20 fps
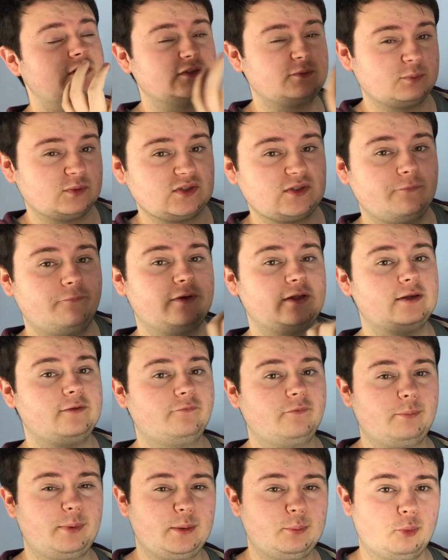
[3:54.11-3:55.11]
specifically
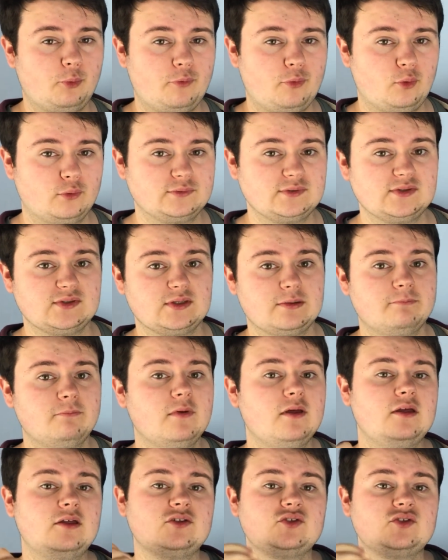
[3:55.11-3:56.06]
for people with autism,